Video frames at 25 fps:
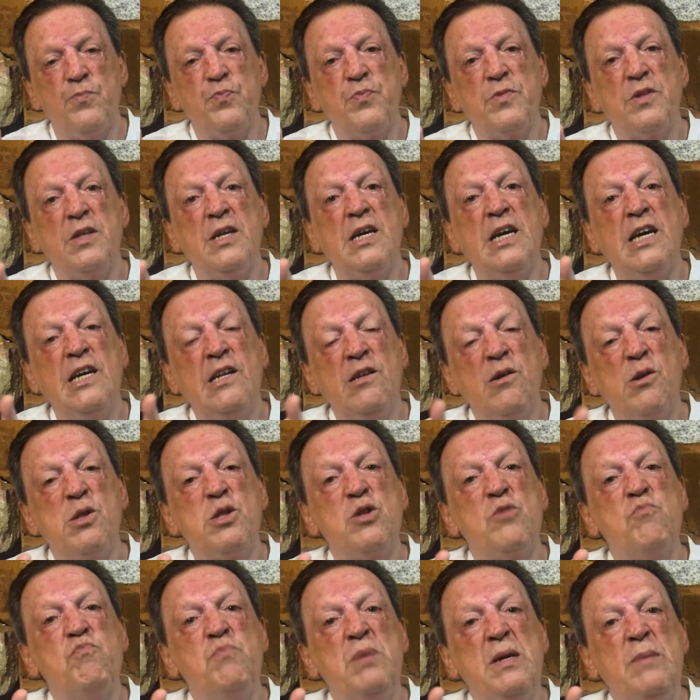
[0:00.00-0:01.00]
The
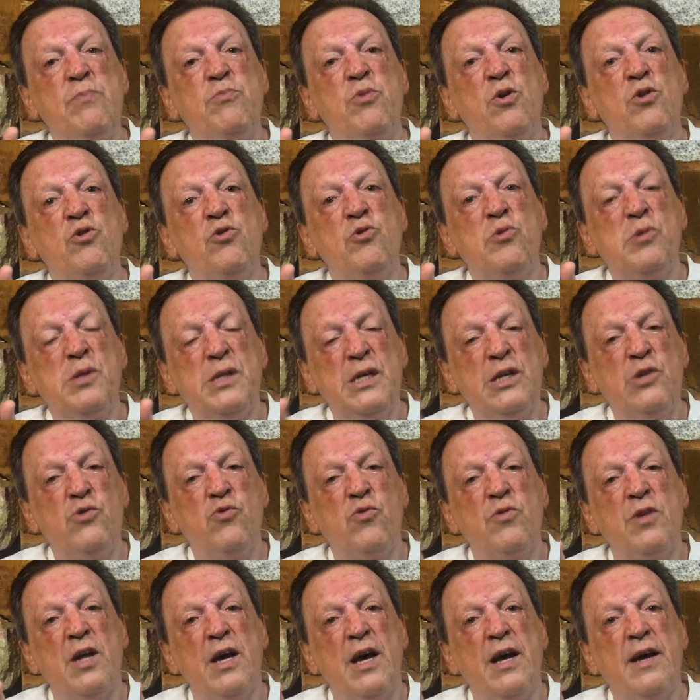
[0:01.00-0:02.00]
innocent people you see
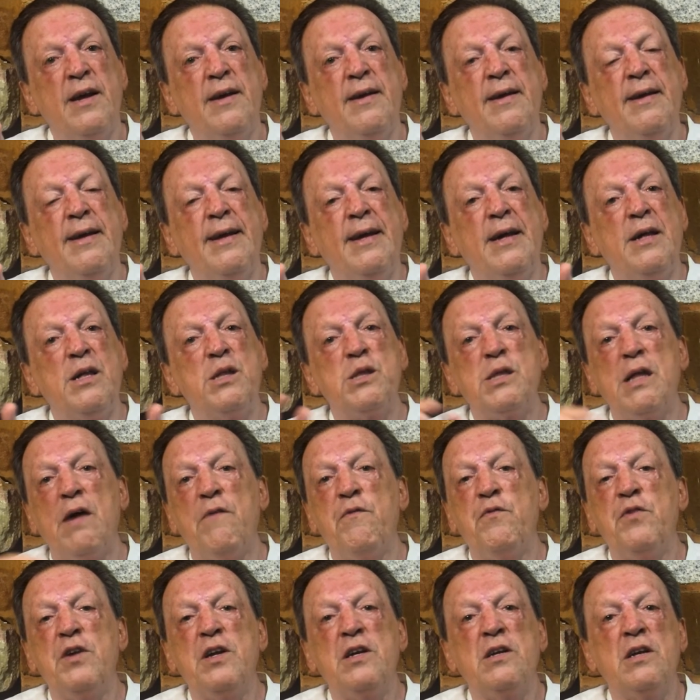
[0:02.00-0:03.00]
today
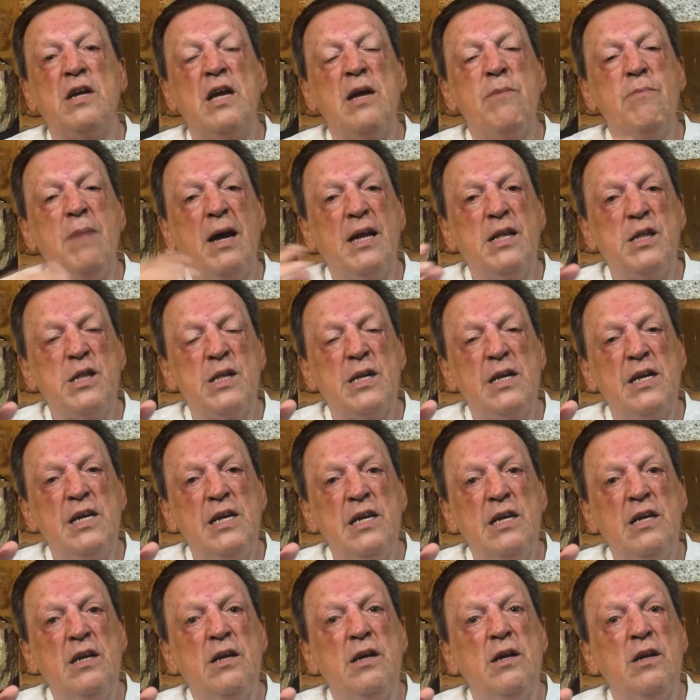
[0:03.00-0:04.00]
suffering
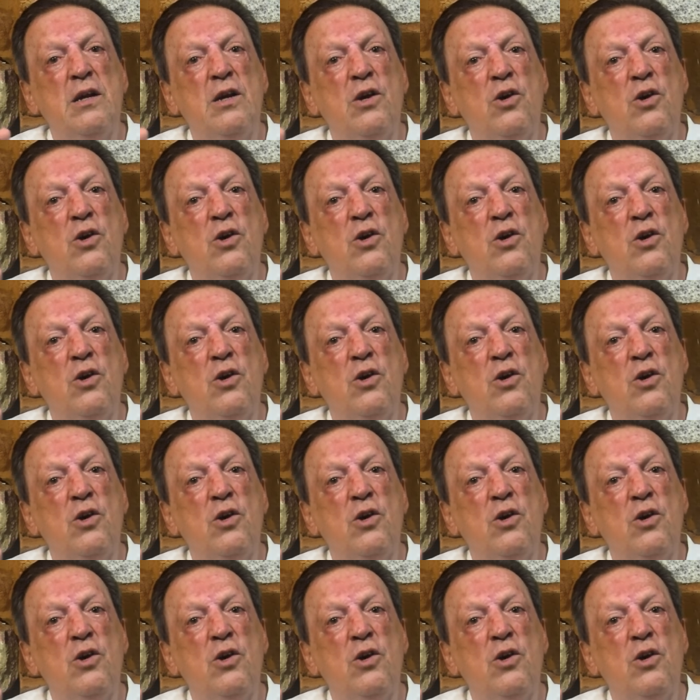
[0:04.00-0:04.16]
immensely,